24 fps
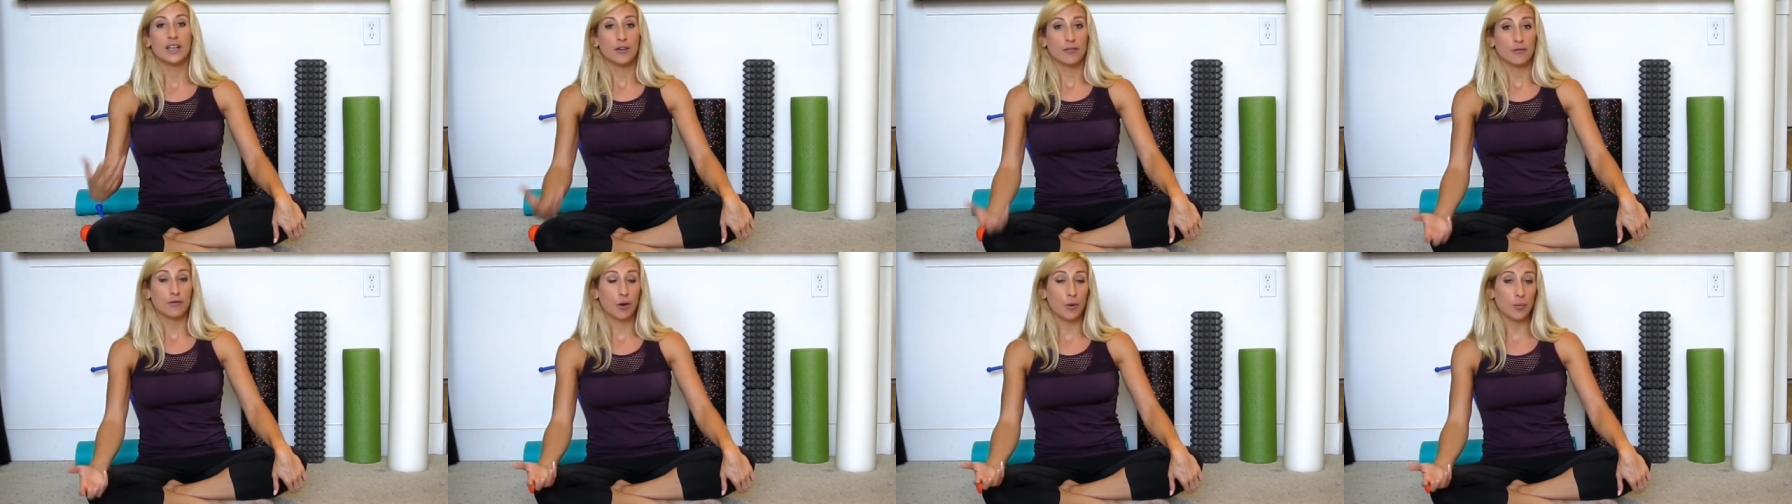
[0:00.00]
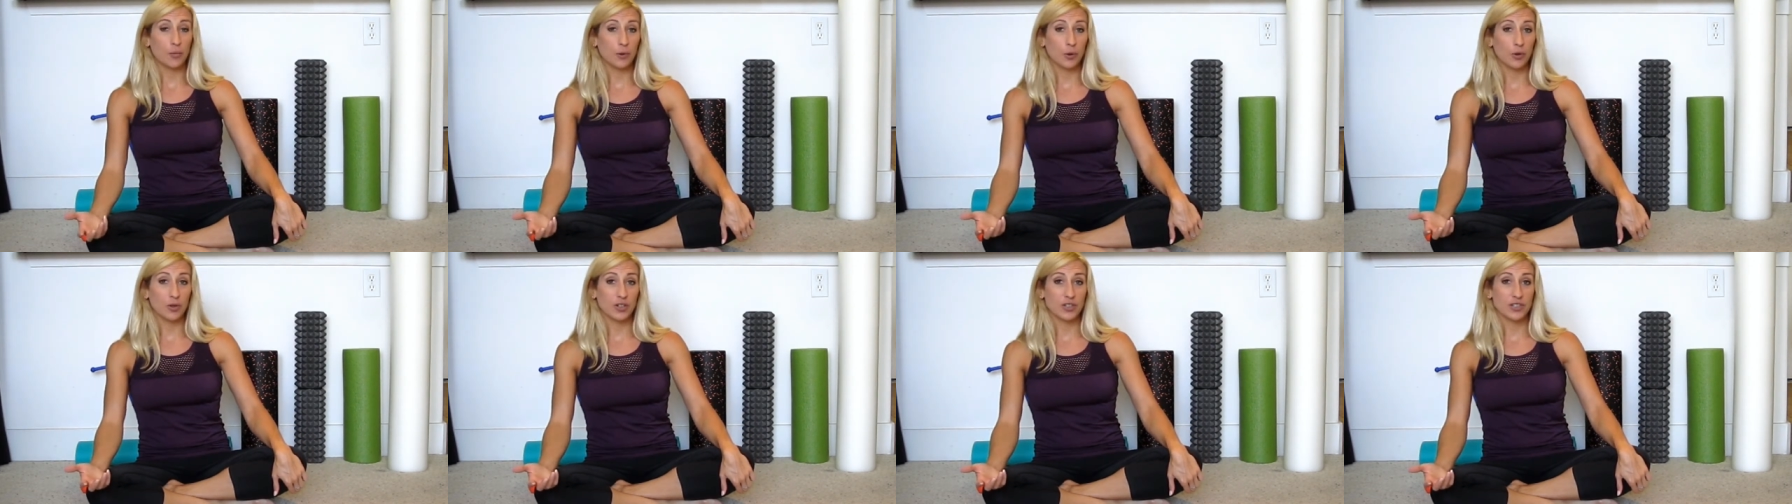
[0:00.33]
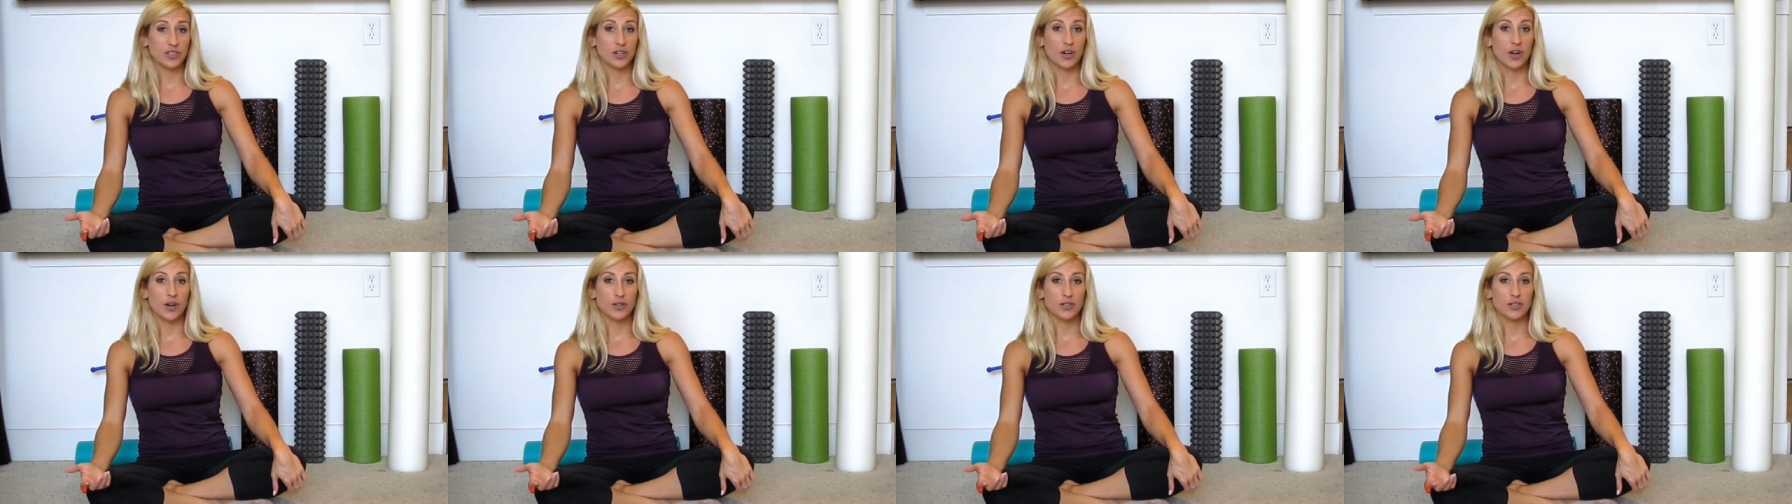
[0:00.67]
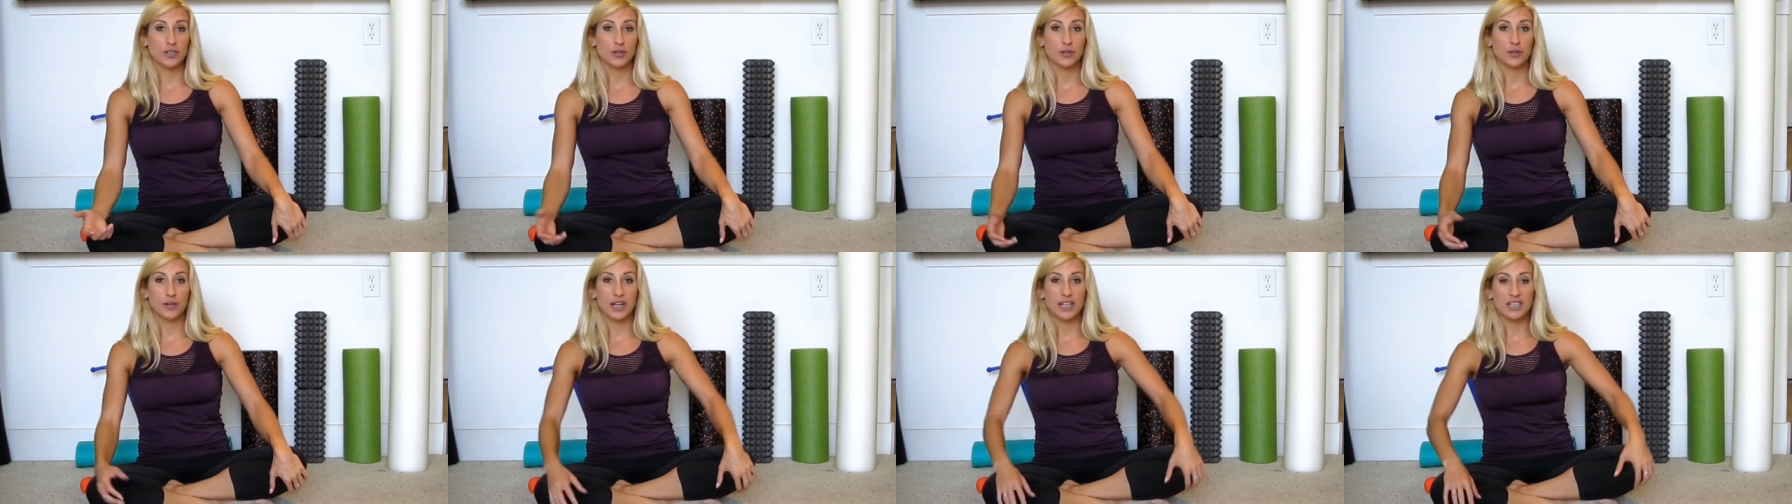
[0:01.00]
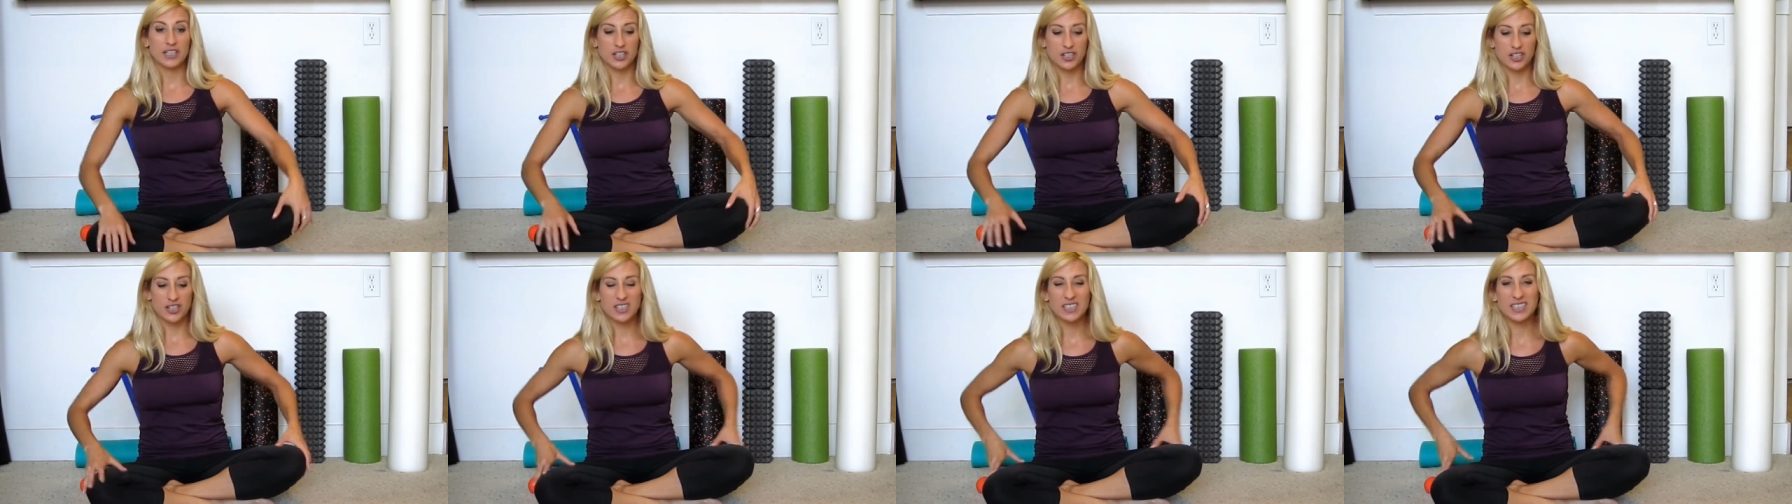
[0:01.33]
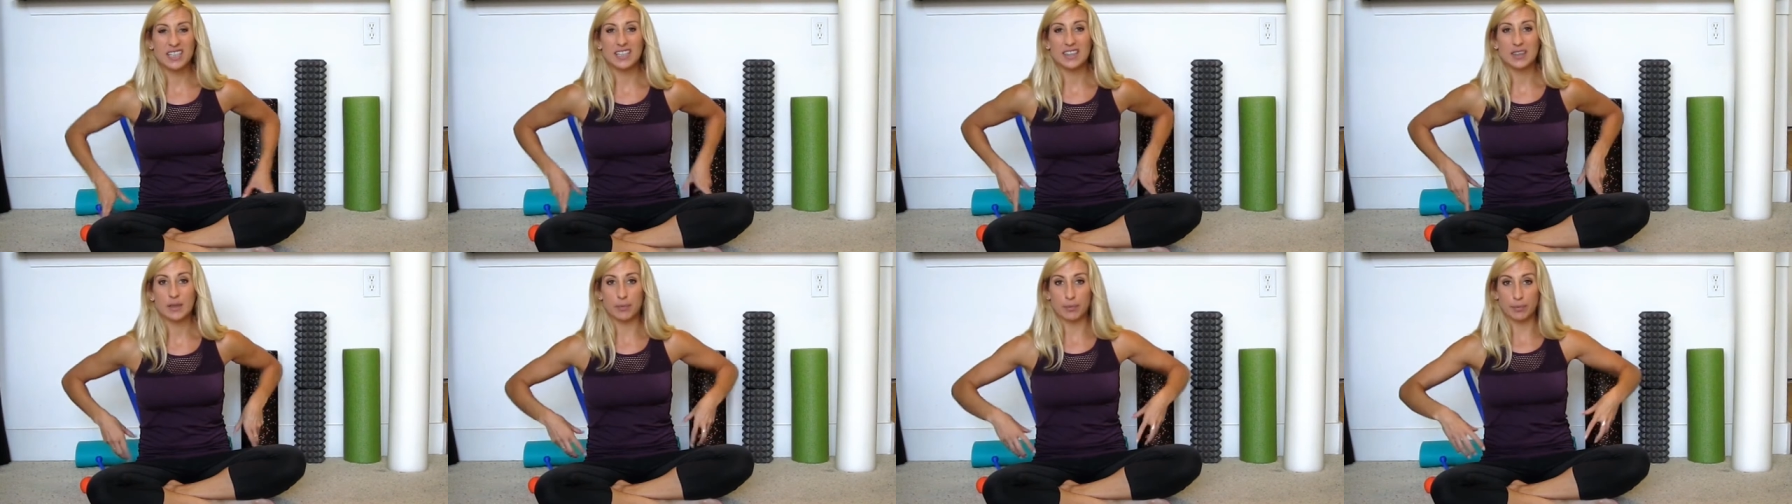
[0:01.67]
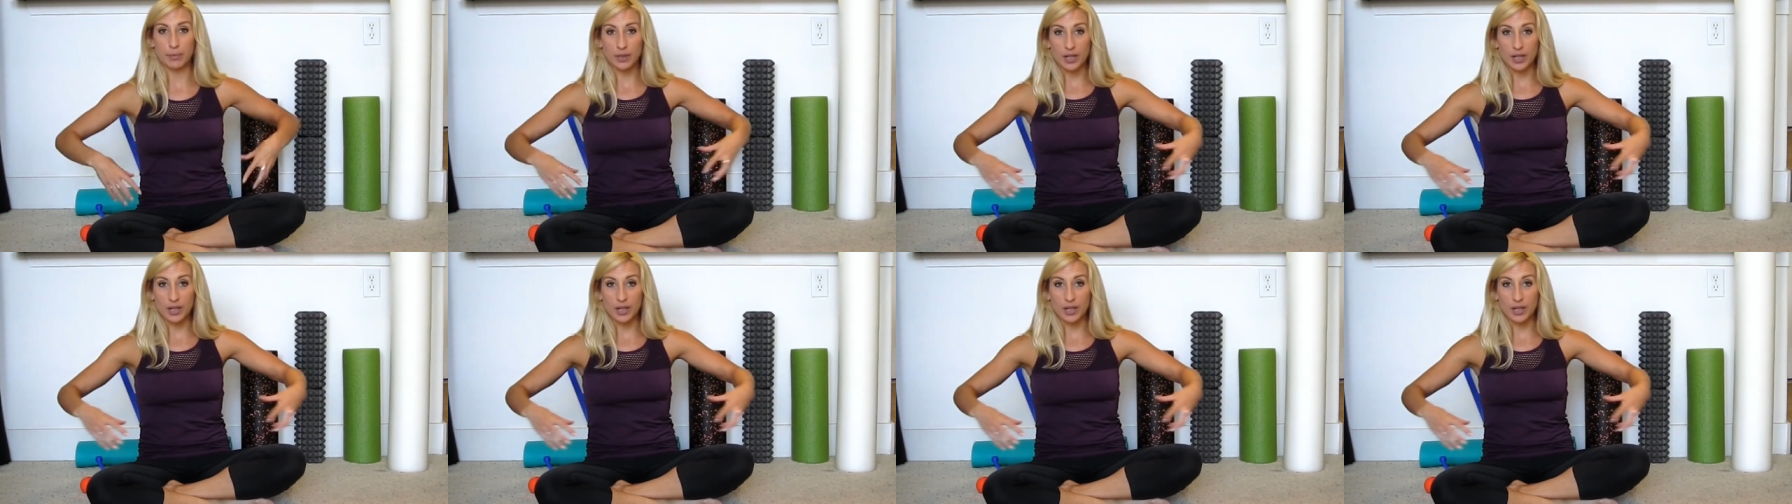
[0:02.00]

foam rollers are also great to just get the